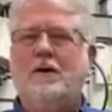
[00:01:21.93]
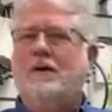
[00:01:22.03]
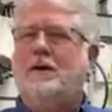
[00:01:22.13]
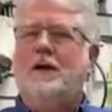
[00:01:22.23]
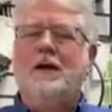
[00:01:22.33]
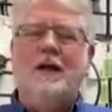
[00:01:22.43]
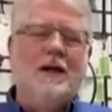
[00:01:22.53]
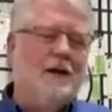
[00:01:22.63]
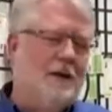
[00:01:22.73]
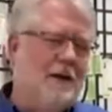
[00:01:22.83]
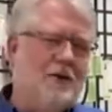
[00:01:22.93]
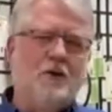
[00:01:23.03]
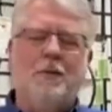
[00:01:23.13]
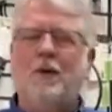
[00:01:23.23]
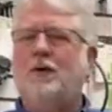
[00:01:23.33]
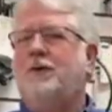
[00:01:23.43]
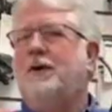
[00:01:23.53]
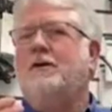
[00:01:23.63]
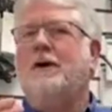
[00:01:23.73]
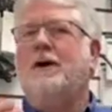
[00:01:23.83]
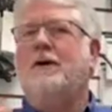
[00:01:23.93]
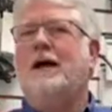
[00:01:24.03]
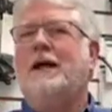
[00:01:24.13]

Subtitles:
can get your poles in the ground a